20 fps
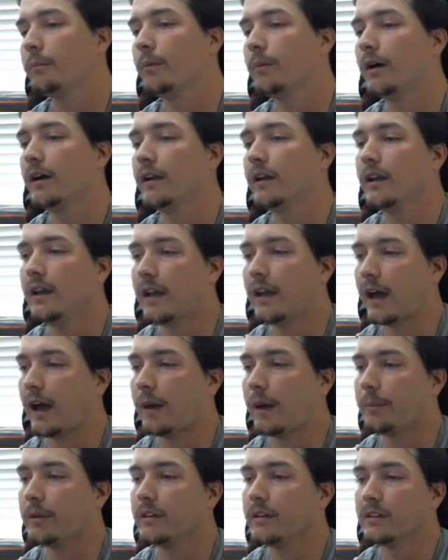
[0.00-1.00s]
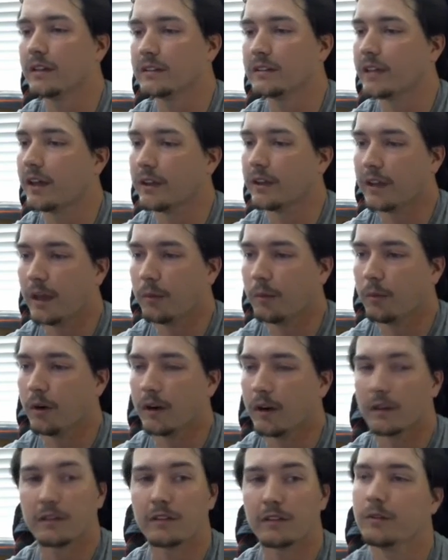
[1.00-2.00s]
But it happens, that's how the game
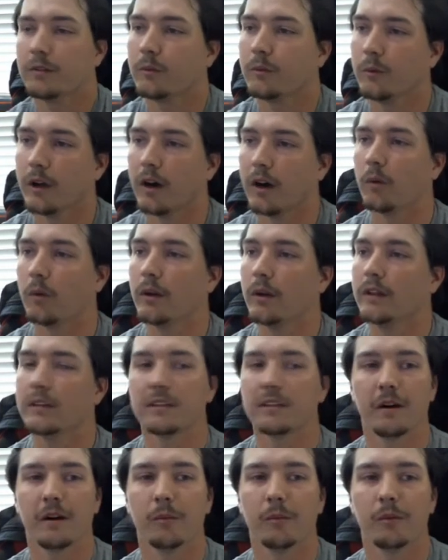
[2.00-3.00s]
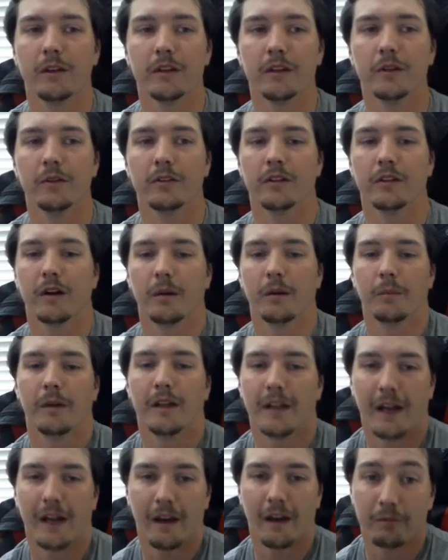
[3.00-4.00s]
works. We all win some, we lose some,
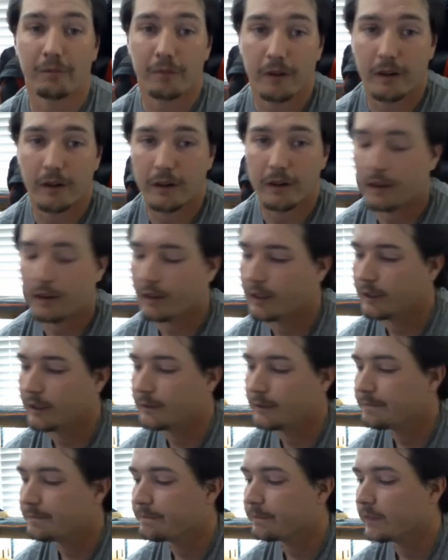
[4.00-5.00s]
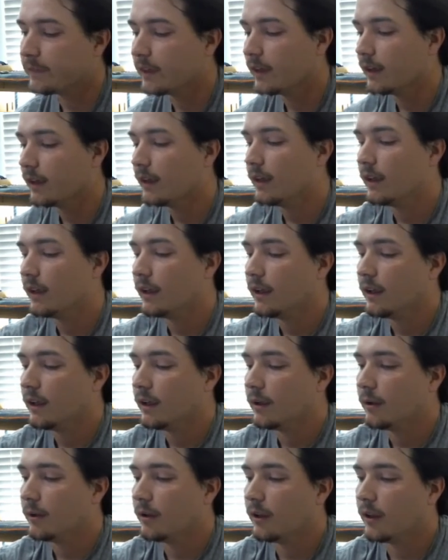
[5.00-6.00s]
and have fun.
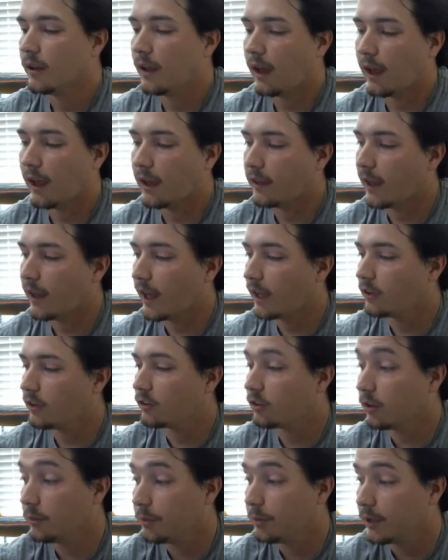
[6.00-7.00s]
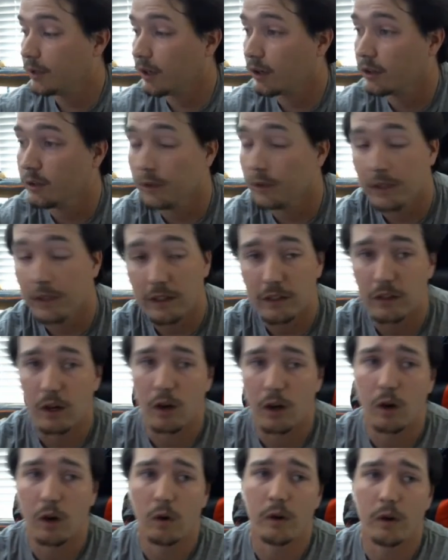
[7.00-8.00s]
And that should be all you need to
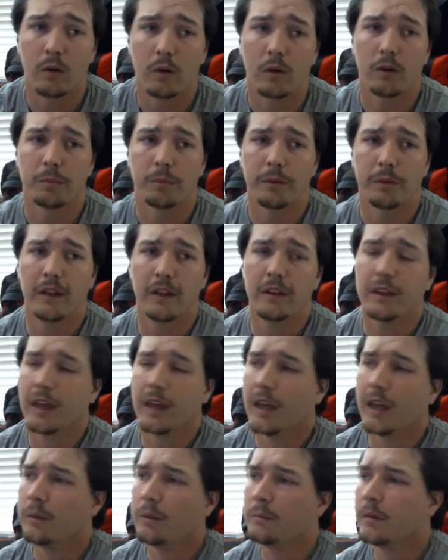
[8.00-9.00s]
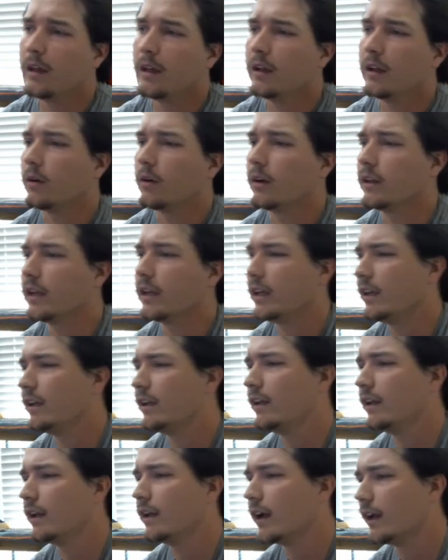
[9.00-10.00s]
know in order to play the game, in order to get
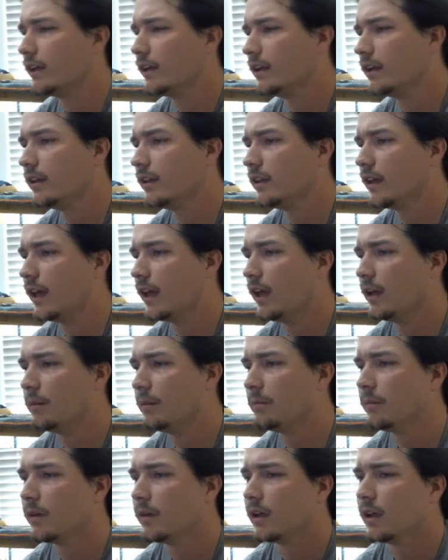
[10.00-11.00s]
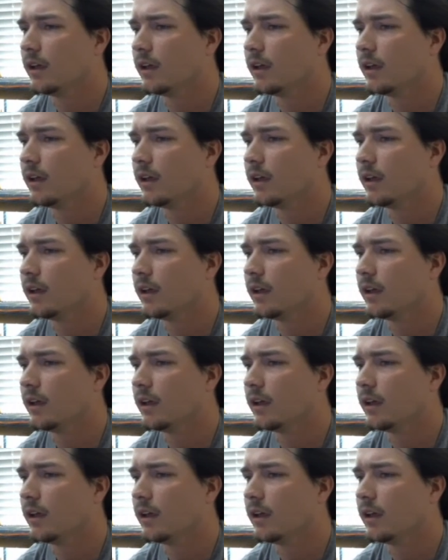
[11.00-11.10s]
an idea of the game